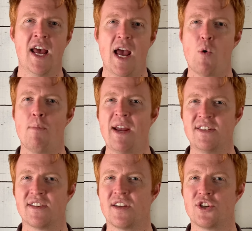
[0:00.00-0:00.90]
And what makes
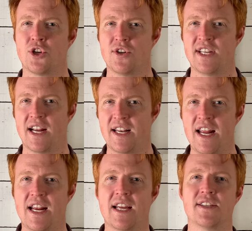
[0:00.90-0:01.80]
this such a good
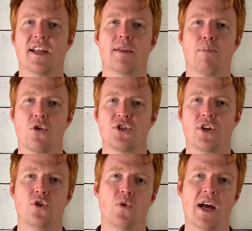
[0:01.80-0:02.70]
technique is that the
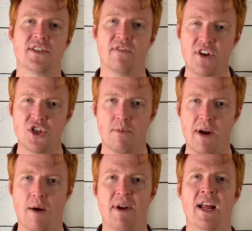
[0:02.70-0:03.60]
person who has the vision
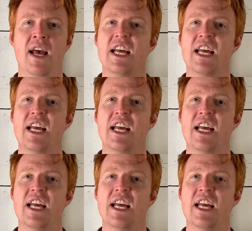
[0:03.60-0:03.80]
impairment